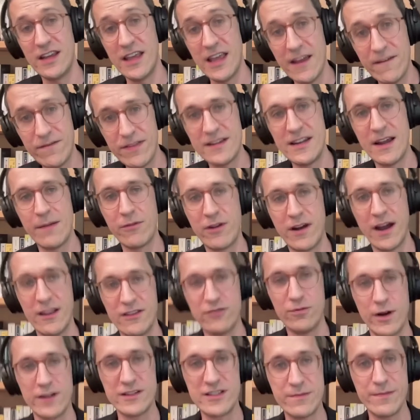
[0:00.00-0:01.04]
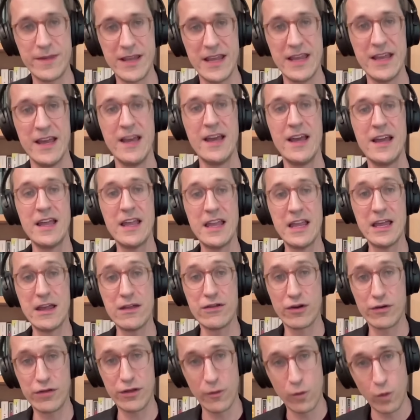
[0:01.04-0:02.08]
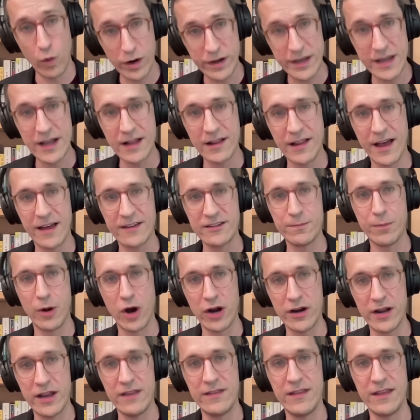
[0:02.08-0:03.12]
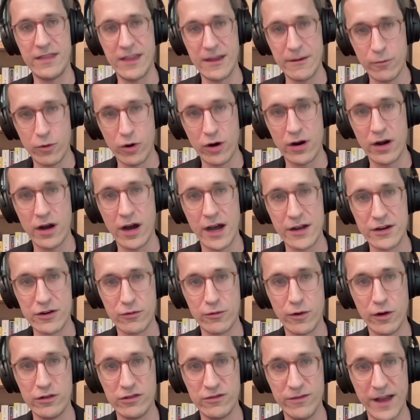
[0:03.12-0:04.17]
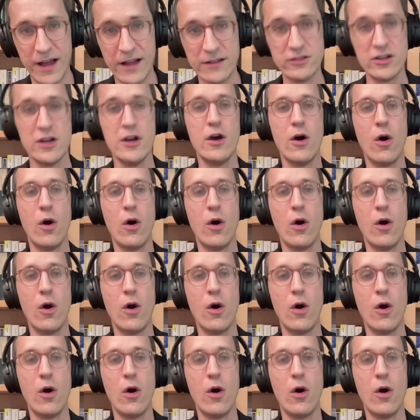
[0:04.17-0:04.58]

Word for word: if the Democrats want to be either the working class party that they were under Roosevelt